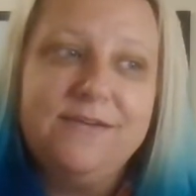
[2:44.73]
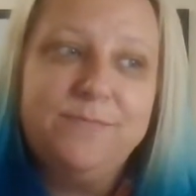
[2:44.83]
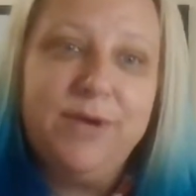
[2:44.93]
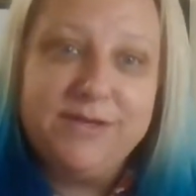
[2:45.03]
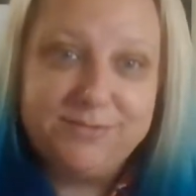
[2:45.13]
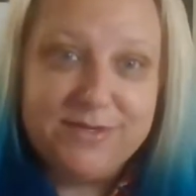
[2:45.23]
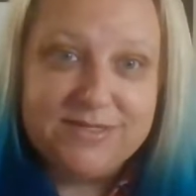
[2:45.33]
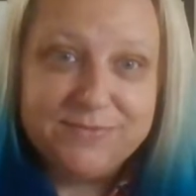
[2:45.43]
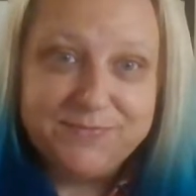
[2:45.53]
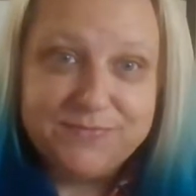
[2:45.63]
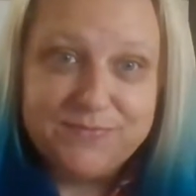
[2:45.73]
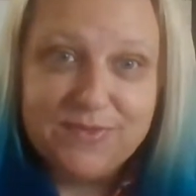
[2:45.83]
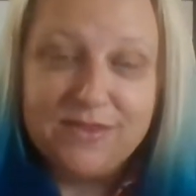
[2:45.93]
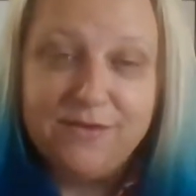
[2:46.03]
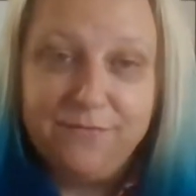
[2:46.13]
punishment
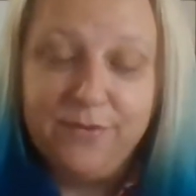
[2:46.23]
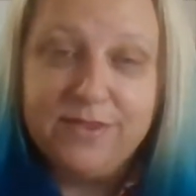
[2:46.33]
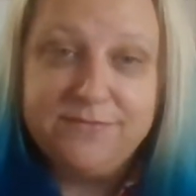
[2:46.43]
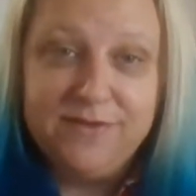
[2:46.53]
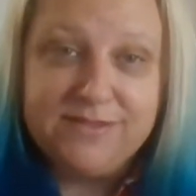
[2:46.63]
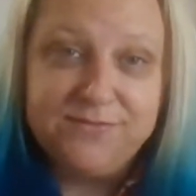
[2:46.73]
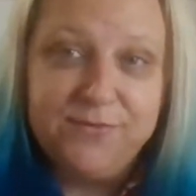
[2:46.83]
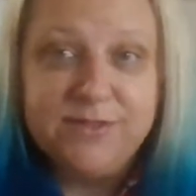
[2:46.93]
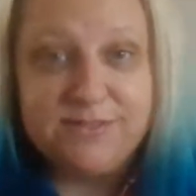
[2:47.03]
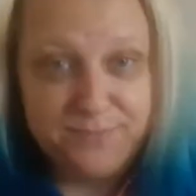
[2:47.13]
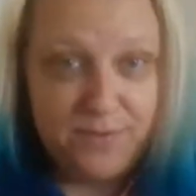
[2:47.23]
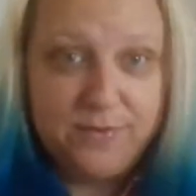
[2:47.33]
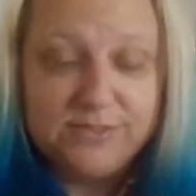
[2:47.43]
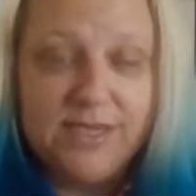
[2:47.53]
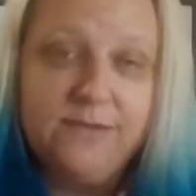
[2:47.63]
for the defense, for this
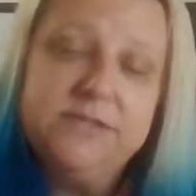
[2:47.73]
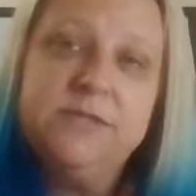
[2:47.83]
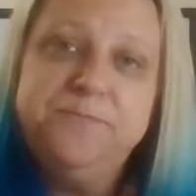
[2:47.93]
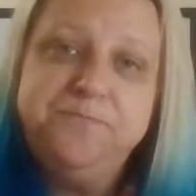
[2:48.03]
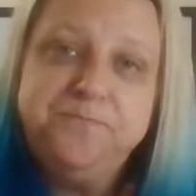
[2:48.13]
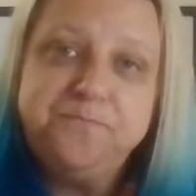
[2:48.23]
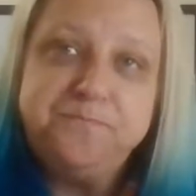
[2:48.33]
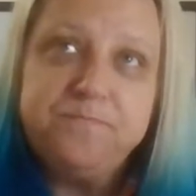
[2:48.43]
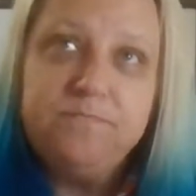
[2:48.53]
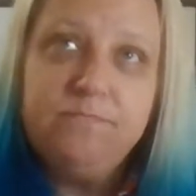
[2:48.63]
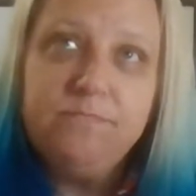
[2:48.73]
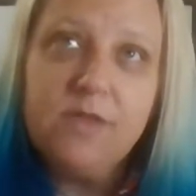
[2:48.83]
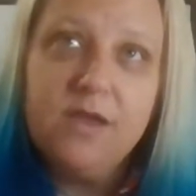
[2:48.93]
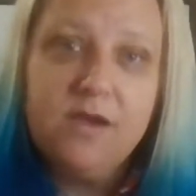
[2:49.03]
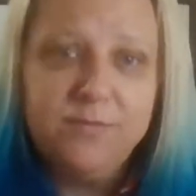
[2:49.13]
opposing counsel
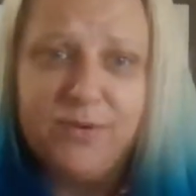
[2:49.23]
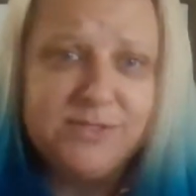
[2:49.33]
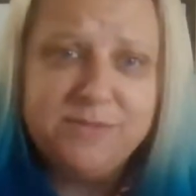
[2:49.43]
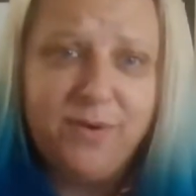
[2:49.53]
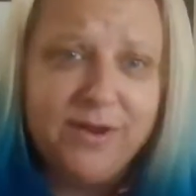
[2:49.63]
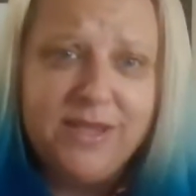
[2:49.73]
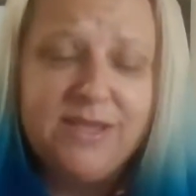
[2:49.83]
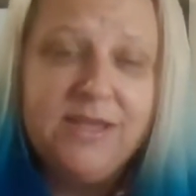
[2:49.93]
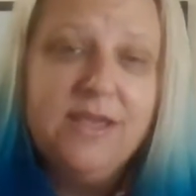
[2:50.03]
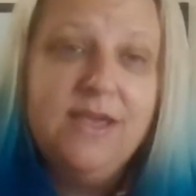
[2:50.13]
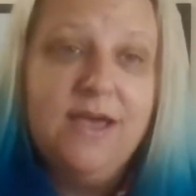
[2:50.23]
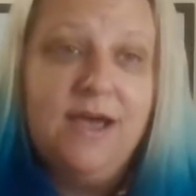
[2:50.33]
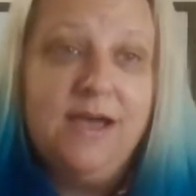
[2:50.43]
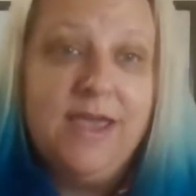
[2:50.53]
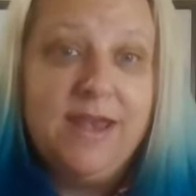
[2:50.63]
or opposing party.
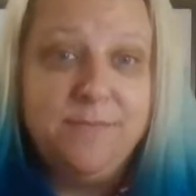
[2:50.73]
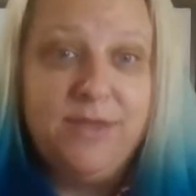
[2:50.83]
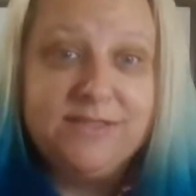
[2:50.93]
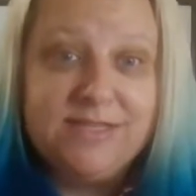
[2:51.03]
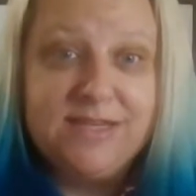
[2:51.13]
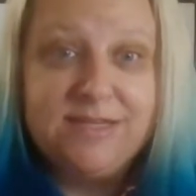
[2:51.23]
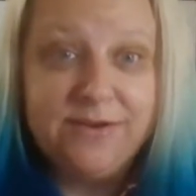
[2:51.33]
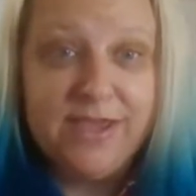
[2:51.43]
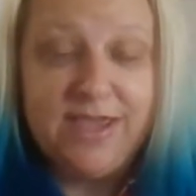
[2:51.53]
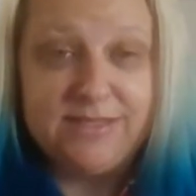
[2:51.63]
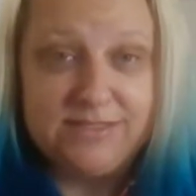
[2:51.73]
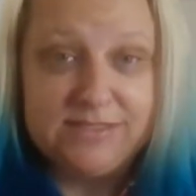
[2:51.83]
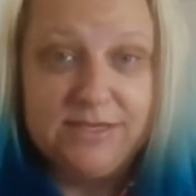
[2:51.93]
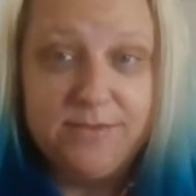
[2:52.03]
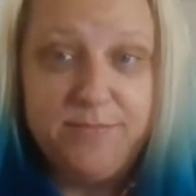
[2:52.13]
And it means the end of their case.
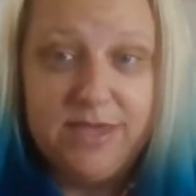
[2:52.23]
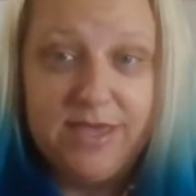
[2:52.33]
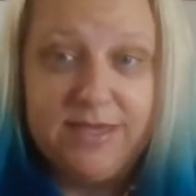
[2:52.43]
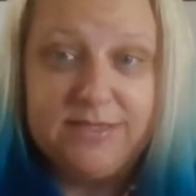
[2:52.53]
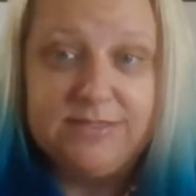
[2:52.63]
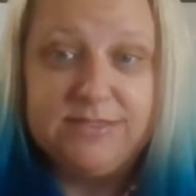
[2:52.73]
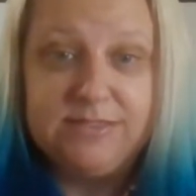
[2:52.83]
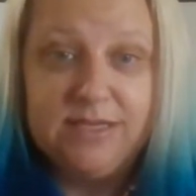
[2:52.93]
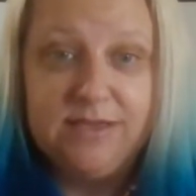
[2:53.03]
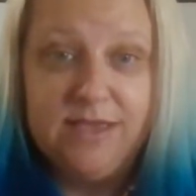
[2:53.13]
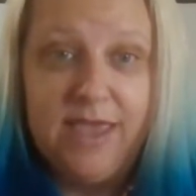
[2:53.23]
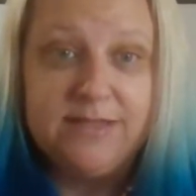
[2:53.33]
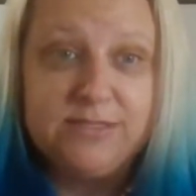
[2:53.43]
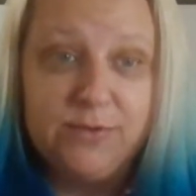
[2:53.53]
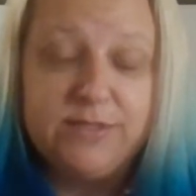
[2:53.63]

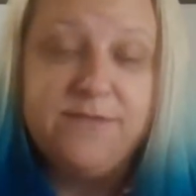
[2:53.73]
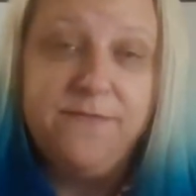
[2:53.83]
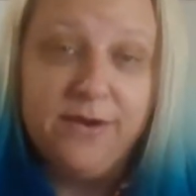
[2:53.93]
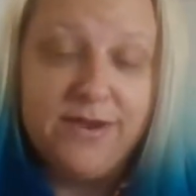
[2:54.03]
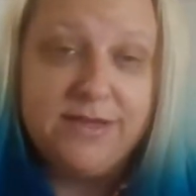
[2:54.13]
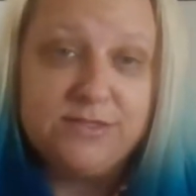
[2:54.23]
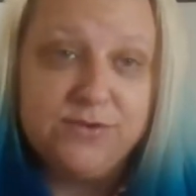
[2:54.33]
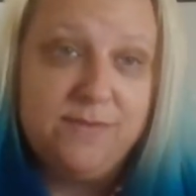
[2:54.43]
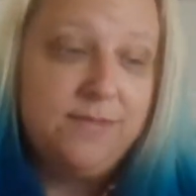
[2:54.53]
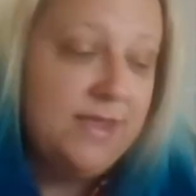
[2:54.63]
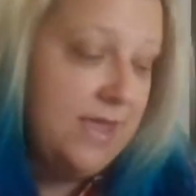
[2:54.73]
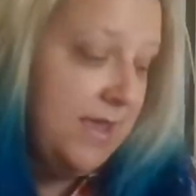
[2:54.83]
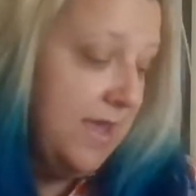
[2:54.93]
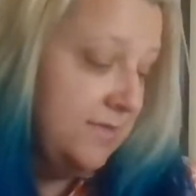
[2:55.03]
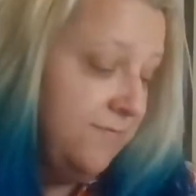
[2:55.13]
And so it's a very extreme
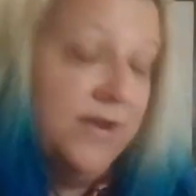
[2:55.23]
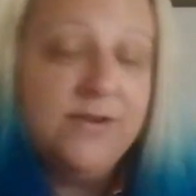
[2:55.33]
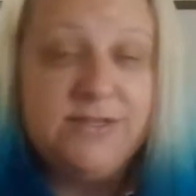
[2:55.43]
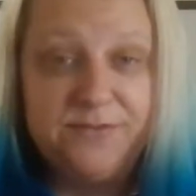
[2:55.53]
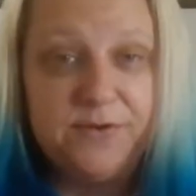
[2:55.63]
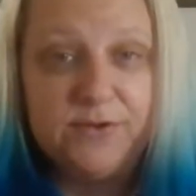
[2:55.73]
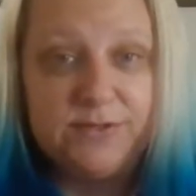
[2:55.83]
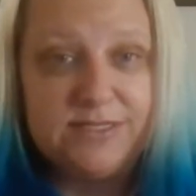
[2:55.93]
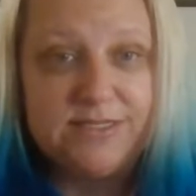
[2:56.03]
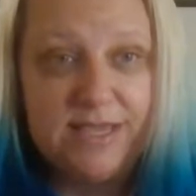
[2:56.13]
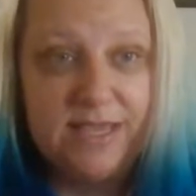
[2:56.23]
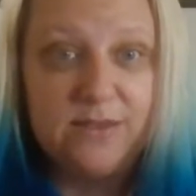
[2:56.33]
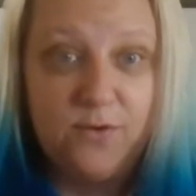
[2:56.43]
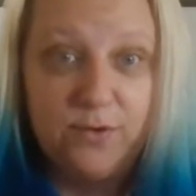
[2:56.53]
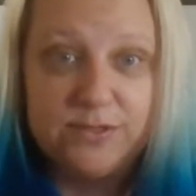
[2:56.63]
thing. It's very difficult to get
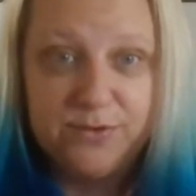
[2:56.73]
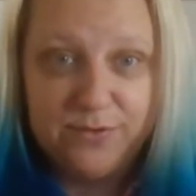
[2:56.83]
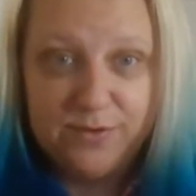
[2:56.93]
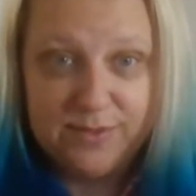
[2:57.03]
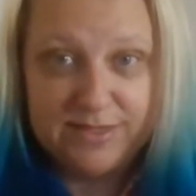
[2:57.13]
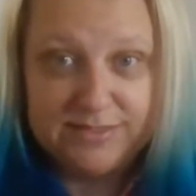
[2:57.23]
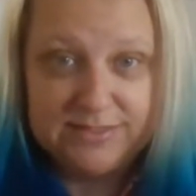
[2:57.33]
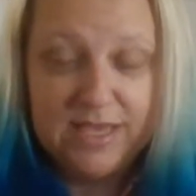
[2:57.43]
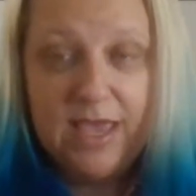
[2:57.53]
the court to agree with us.